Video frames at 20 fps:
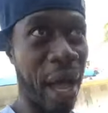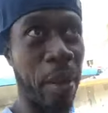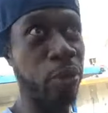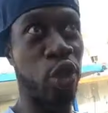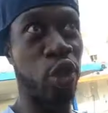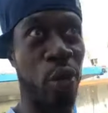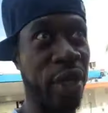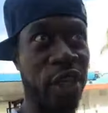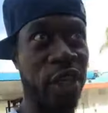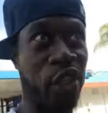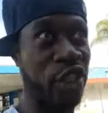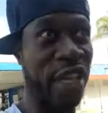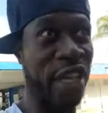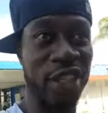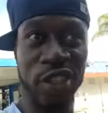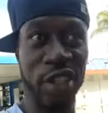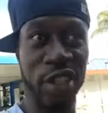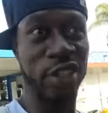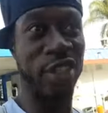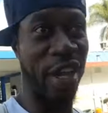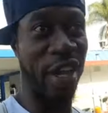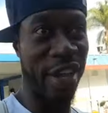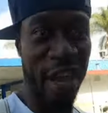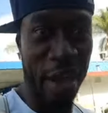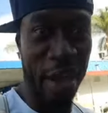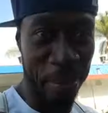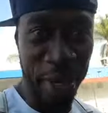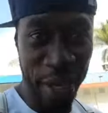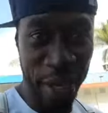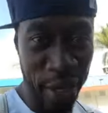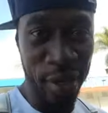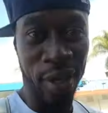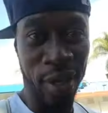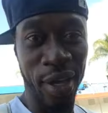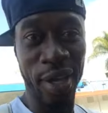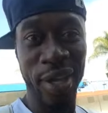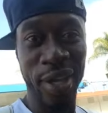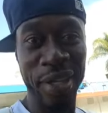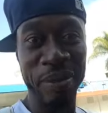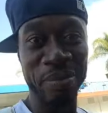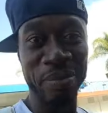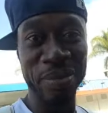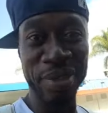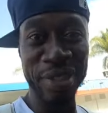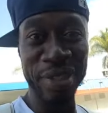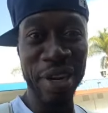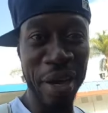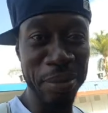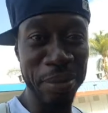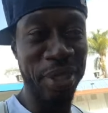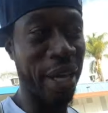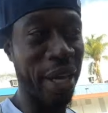I'm doing this shit at 6 a.m., nigga. You know what I'm